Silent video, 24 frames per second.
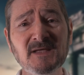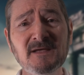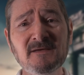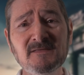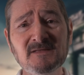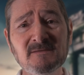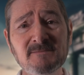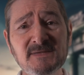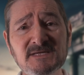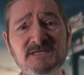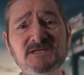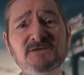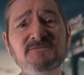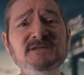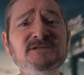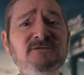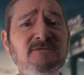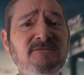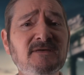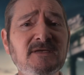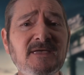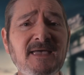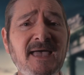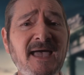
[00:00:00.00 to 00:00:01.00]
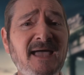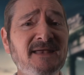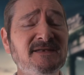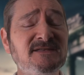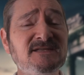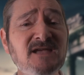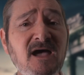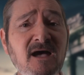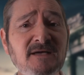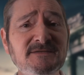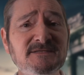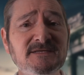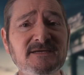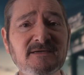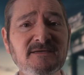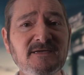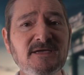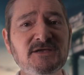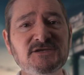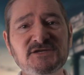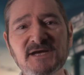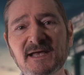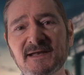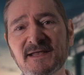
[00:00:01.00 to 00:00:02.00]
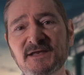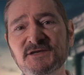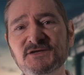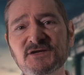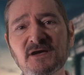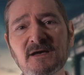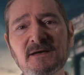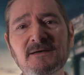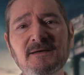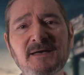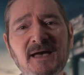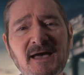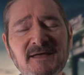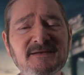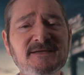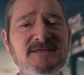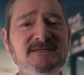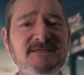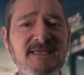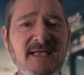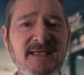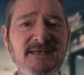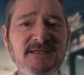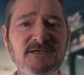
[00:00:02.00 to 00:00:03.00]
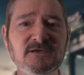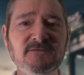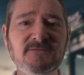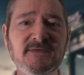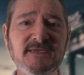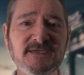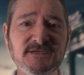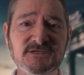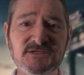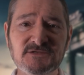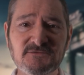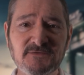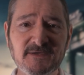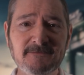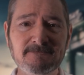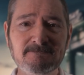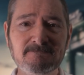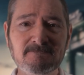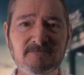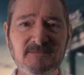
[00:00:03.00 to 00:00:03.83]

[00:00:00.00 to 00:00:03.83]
the mysteries of Antarctica challenge our understanding of history.